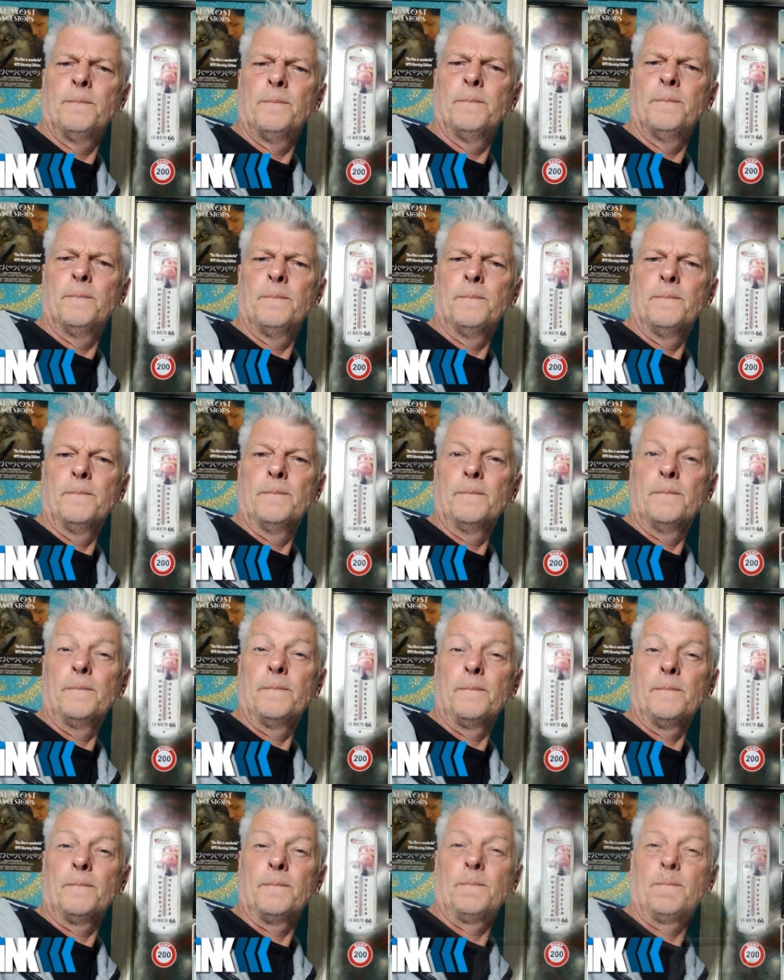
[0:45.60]
Hmm.
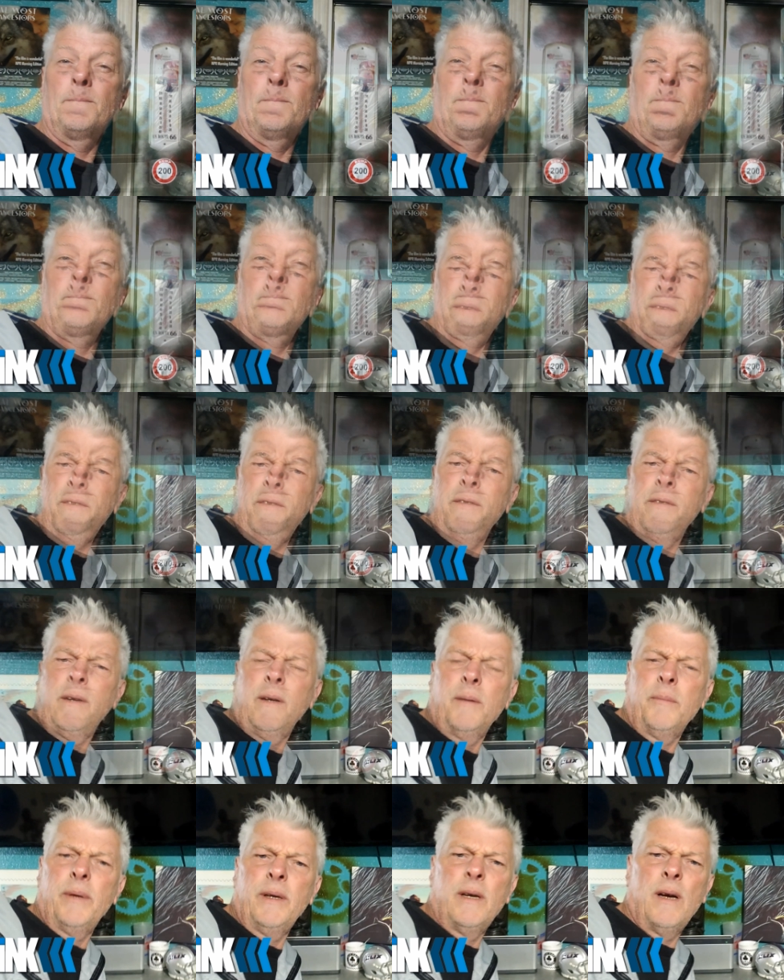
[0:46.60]
this is
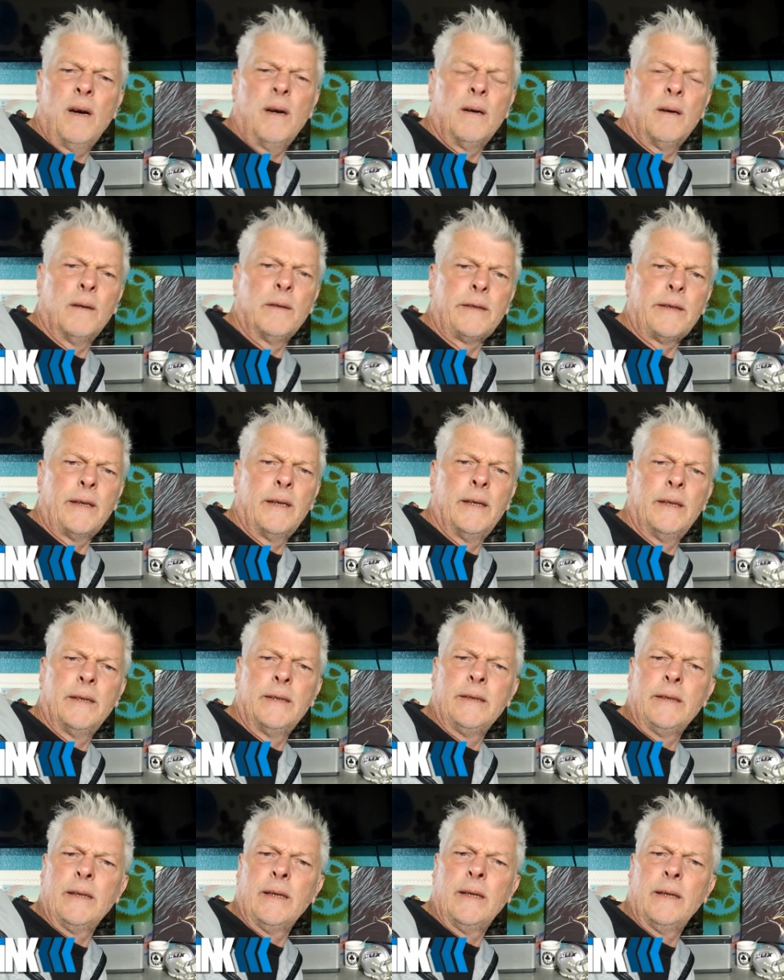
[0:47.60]
going to be hard,
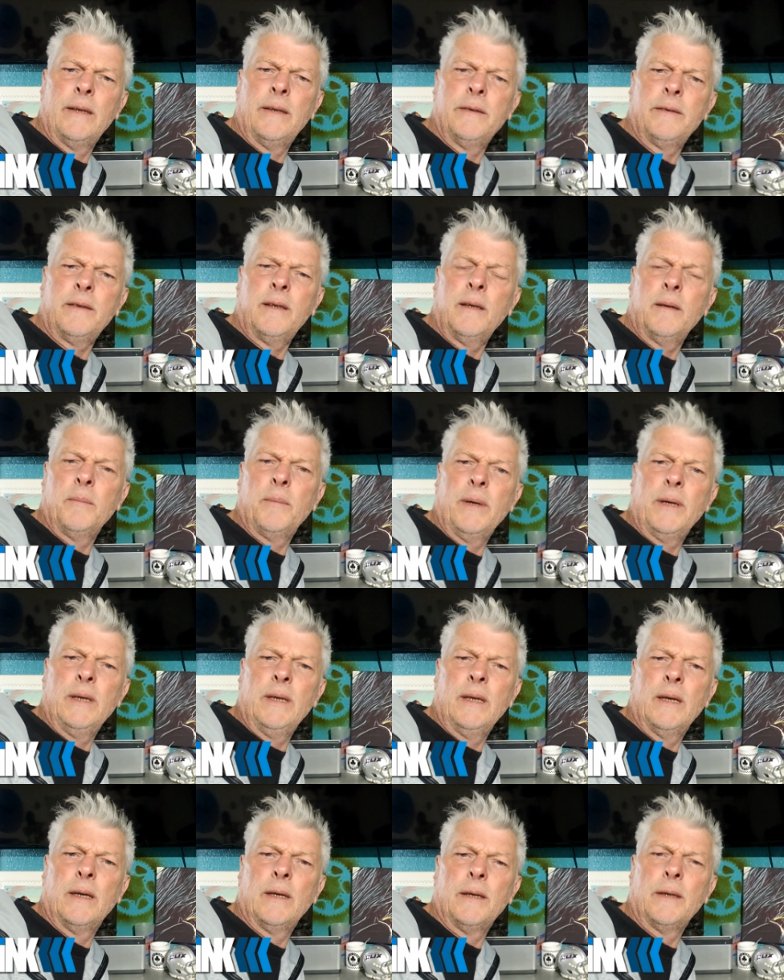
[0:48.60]
and there's going to
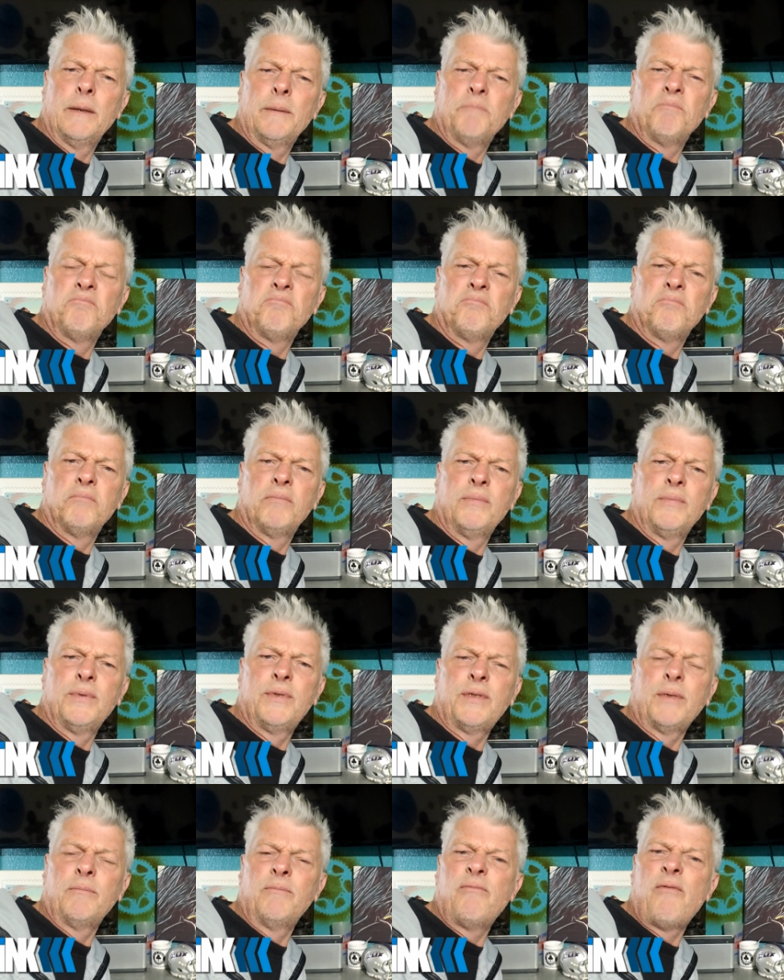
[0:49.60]
be
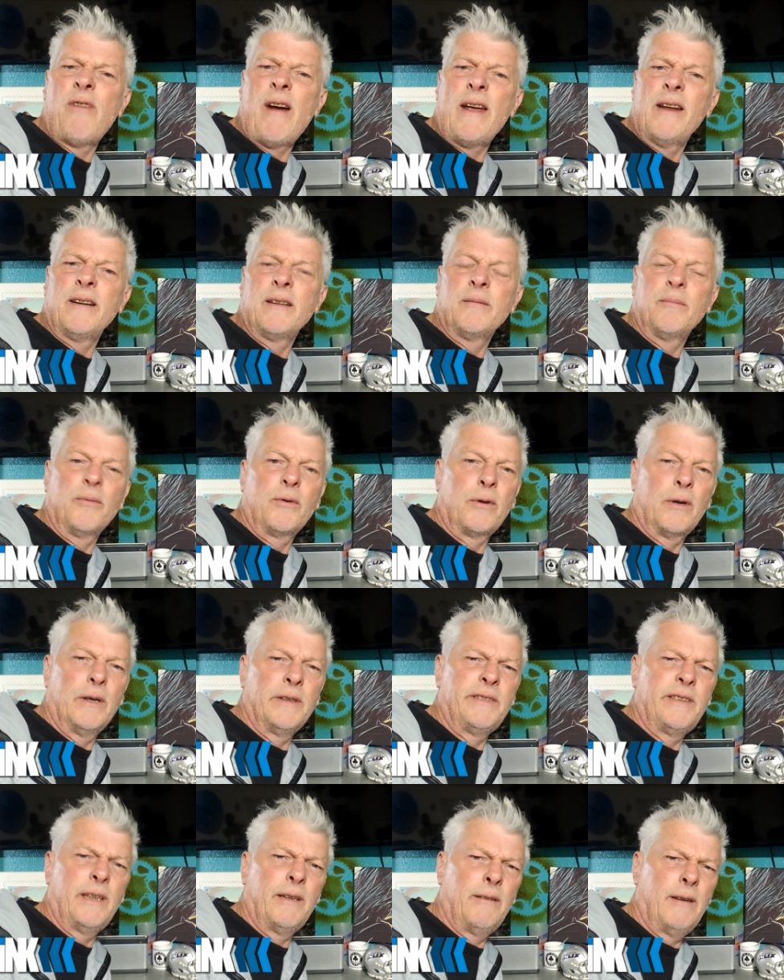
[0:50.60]
some random
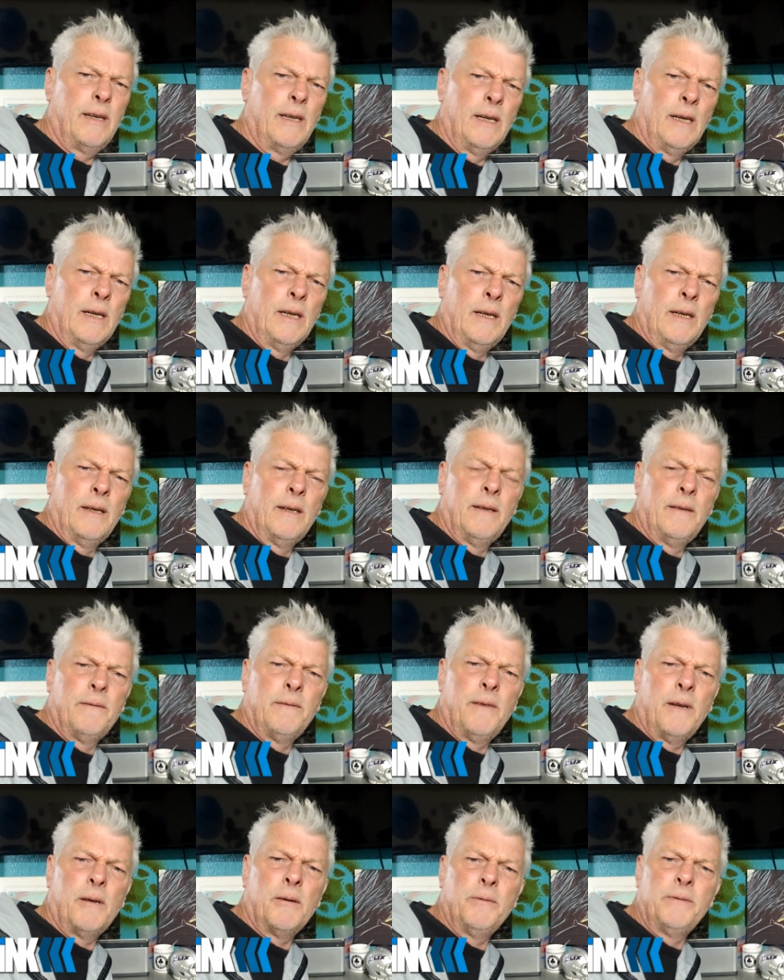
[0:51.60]
criteria
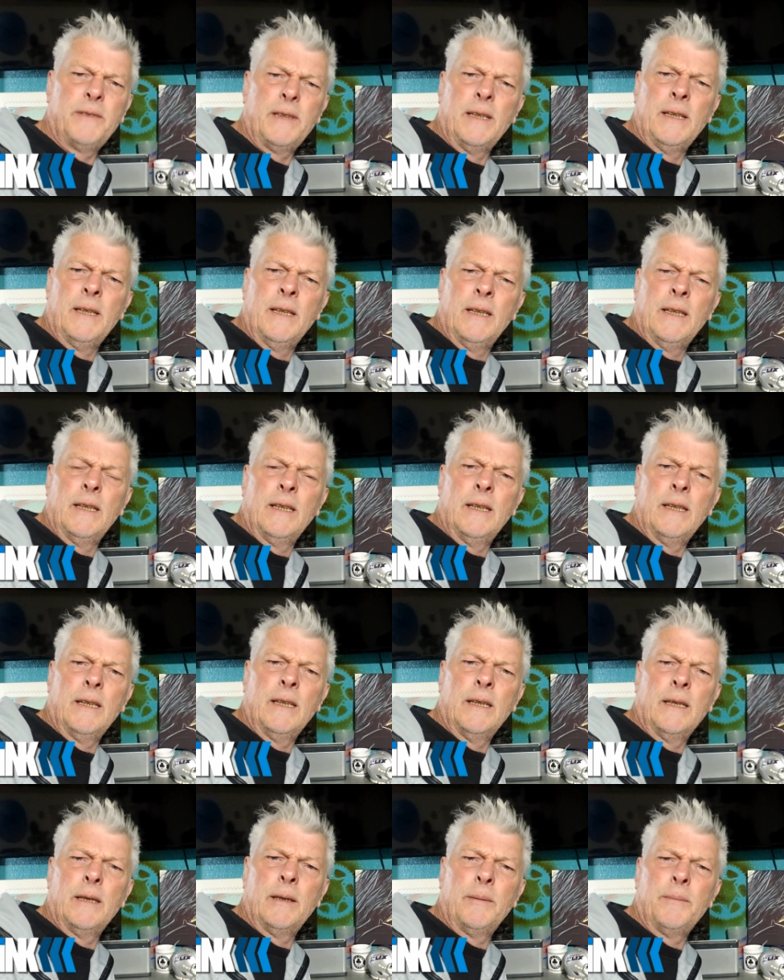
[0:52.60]
involved.
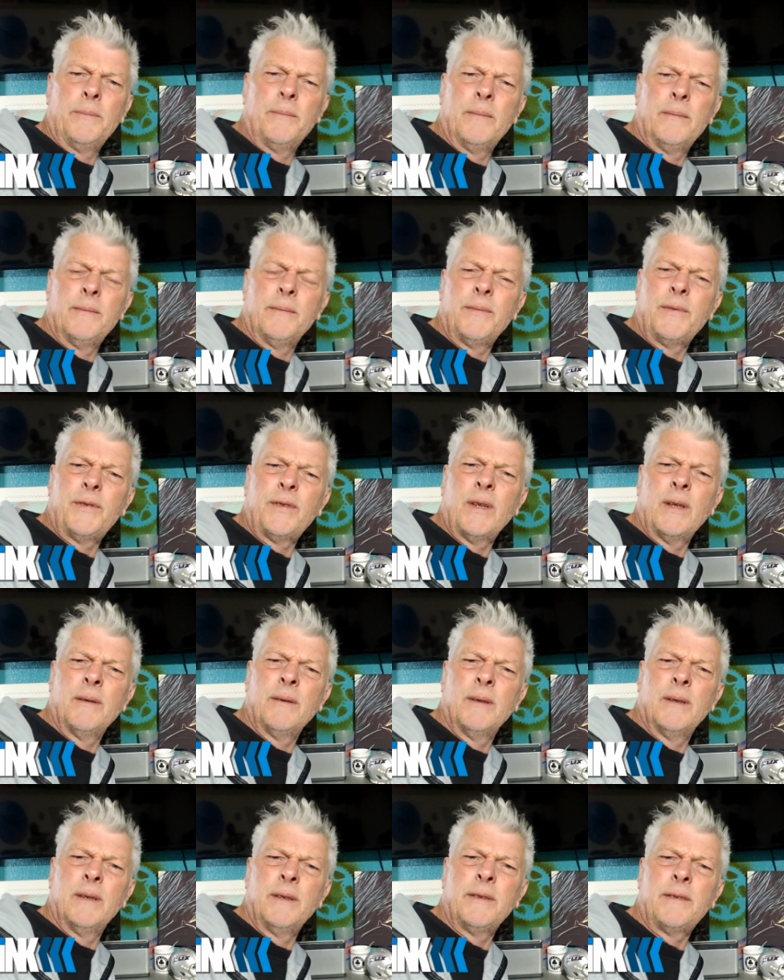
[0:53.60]
Um,
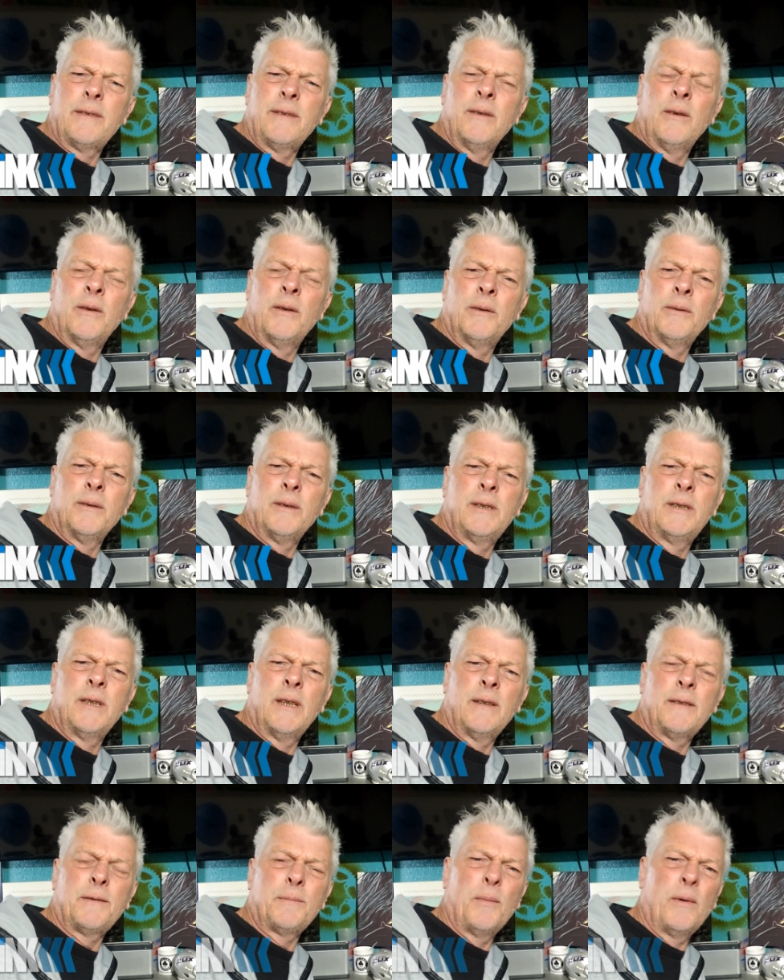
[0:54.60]
so it's not
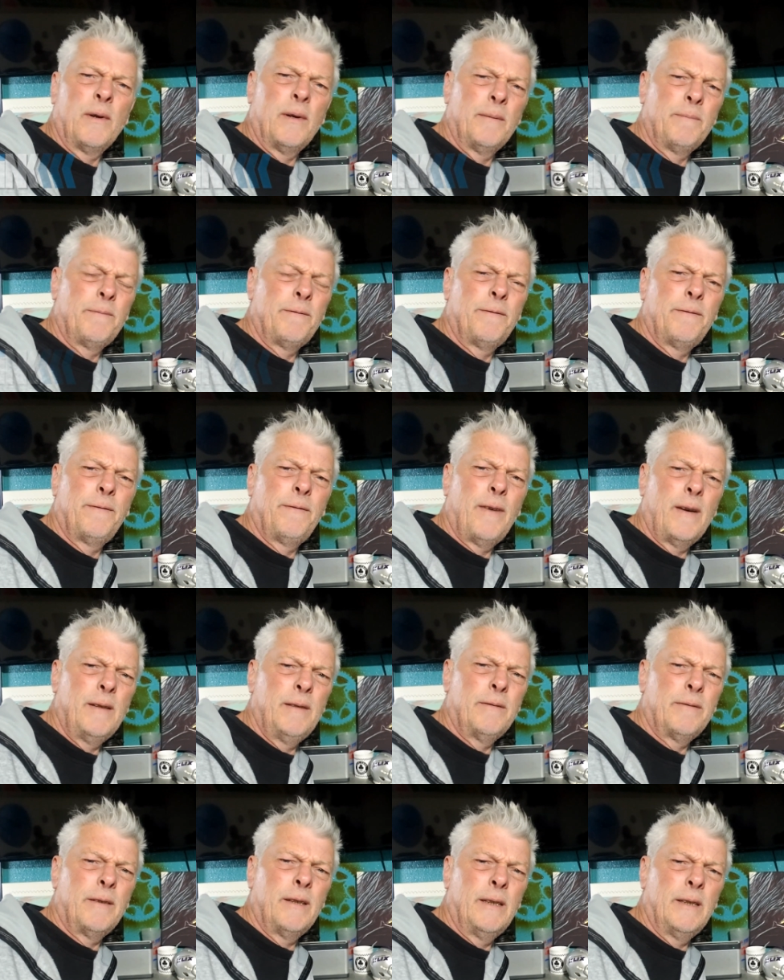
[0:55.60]
just my
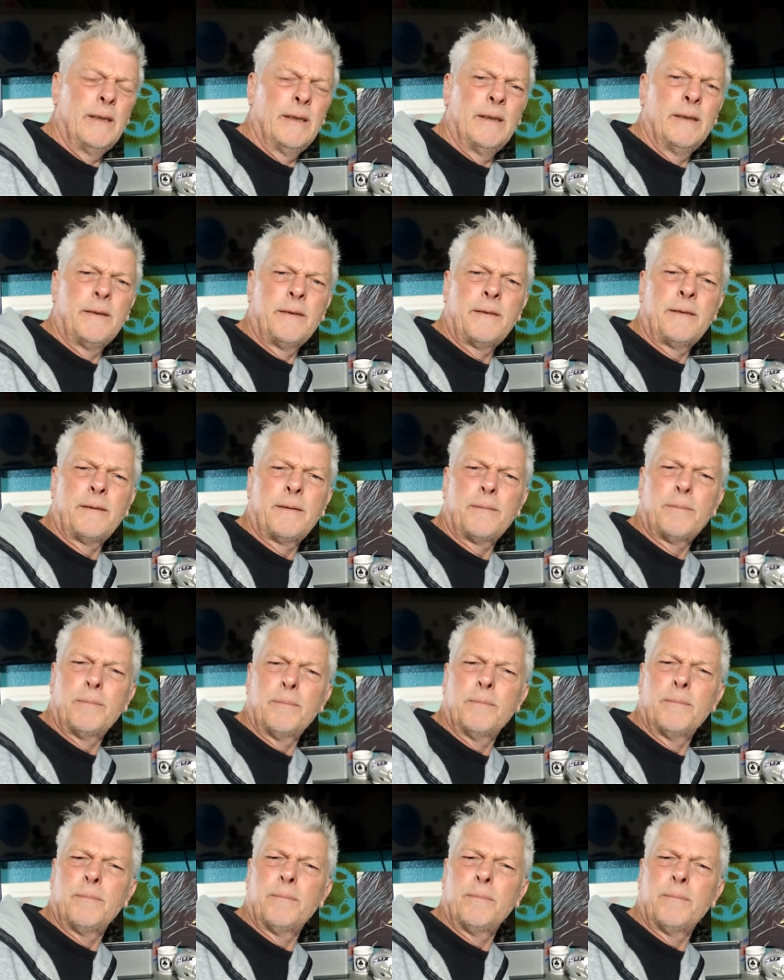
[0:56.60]
favorite it's